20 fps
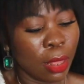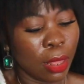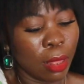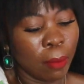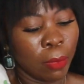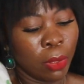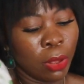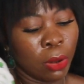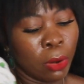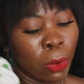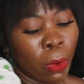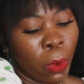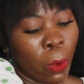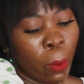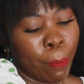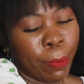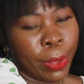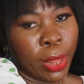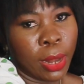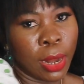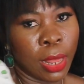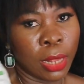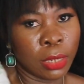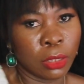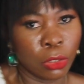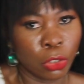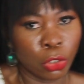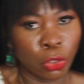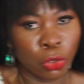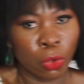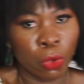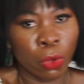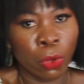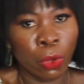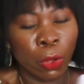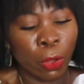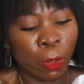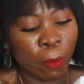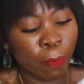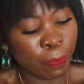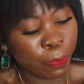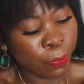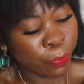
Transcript: I'm gonna open like so.